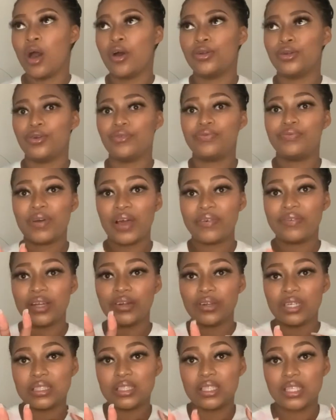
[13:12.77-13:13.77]
No,
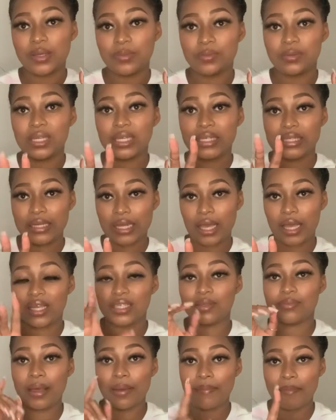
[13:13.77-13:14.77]
500 skips a day
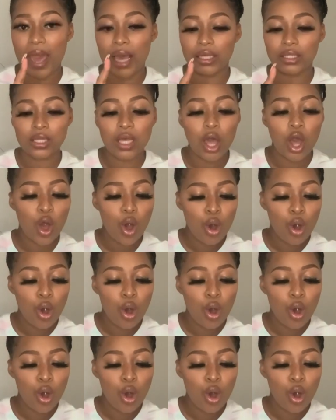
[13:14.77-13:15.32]
is my max.